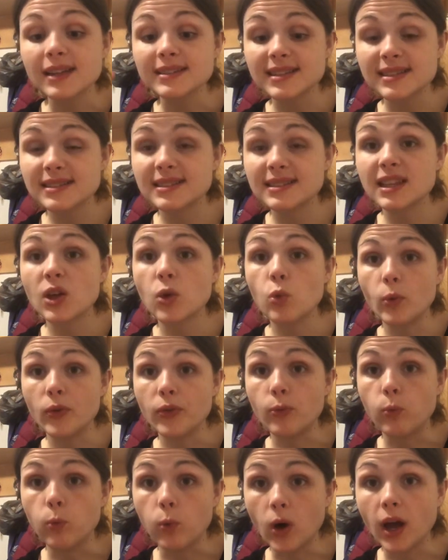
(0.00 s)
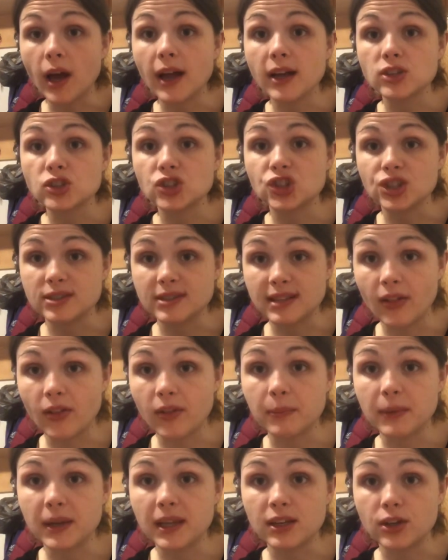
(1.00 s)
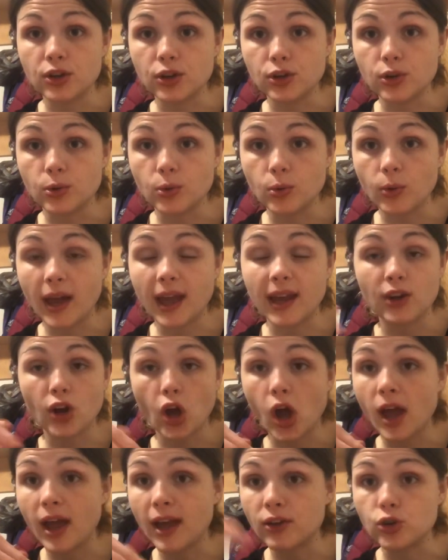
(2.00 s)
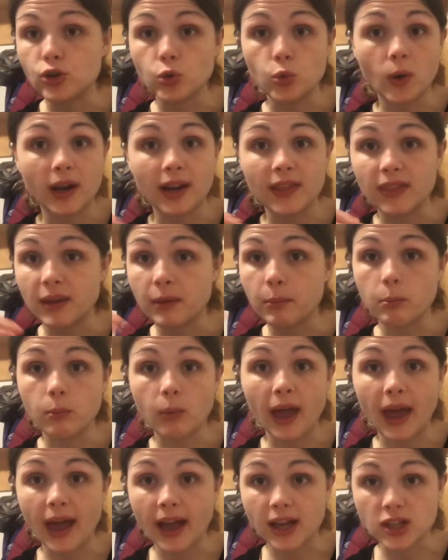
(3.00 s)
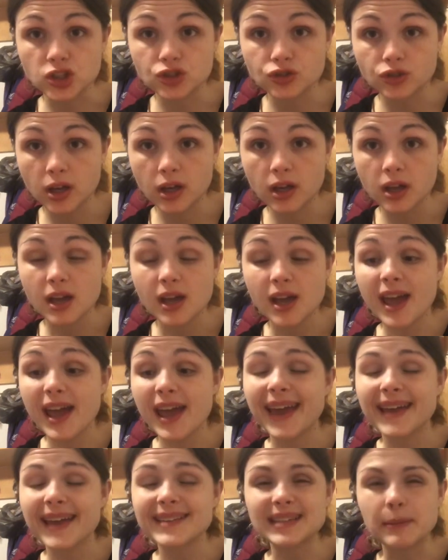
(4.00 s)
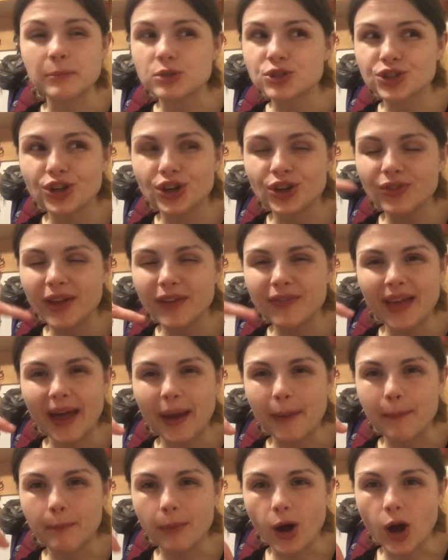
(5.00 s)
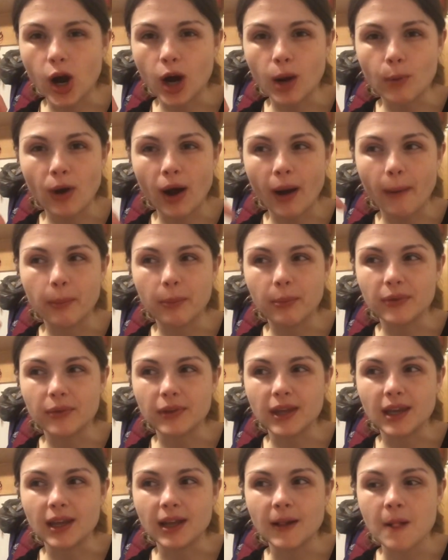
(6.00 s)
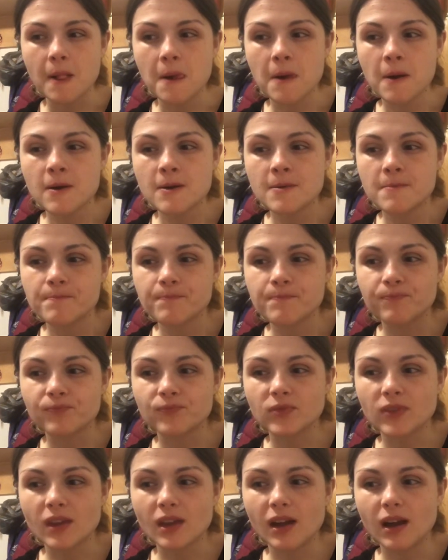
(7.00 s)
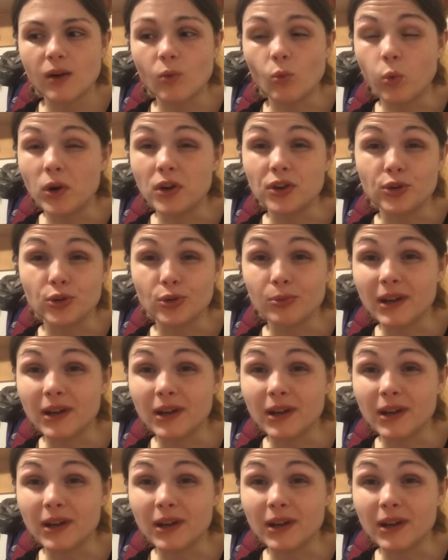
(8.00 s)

to stick with what she's telling me to do and not do anything extra because I'm sure like that bar probably wouldn't do